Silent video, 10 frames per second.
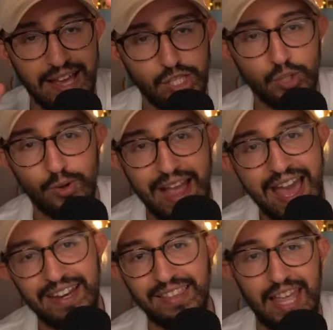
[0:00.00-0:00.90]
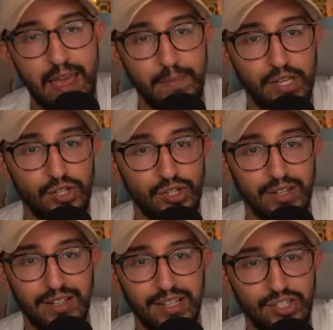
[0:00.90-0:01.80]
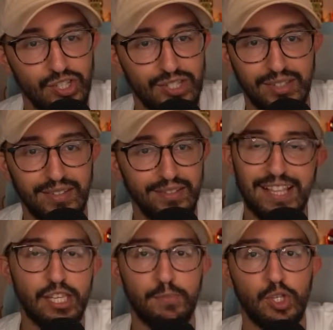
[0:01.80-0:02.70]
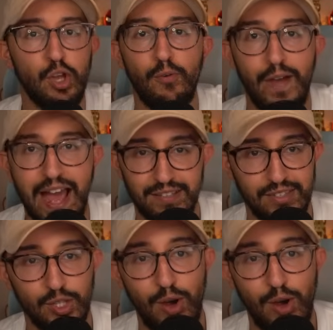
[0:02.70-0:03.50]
extra added damage, it just adds up so fast.